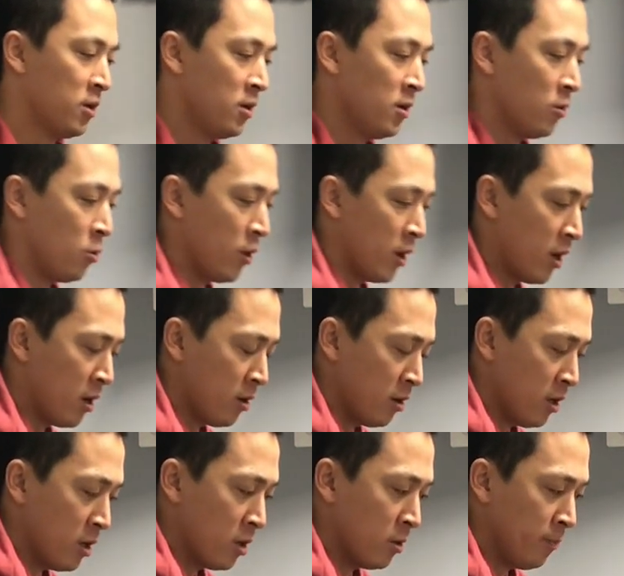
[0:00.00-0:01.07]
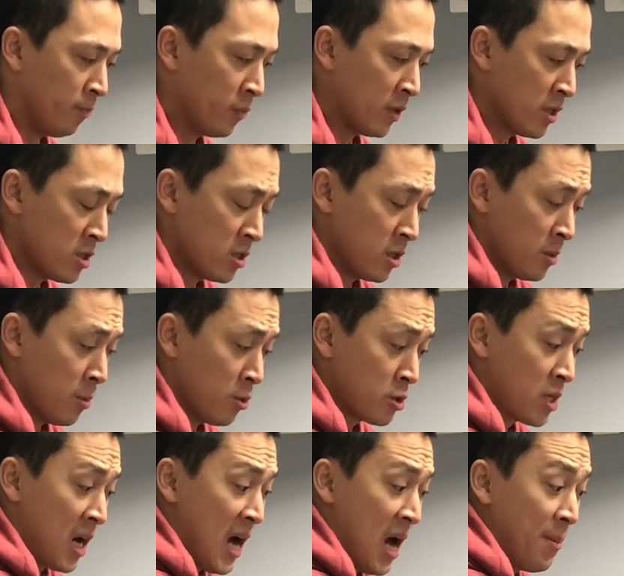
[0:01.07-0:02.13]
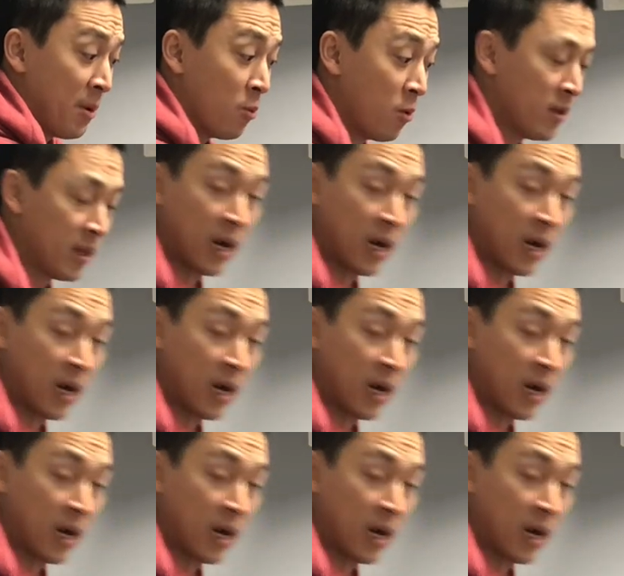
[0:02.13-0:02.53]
where, this is the most common one that